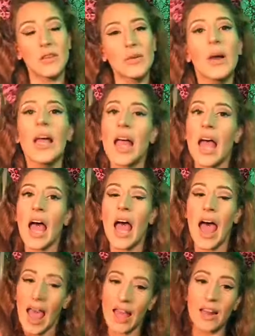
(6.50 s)
you.
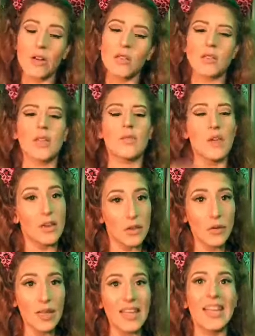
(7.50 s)
And also, if you are
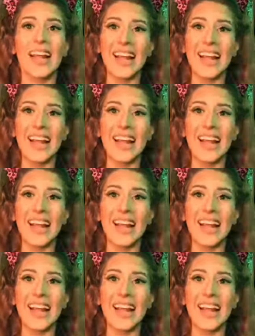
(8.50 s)
new here,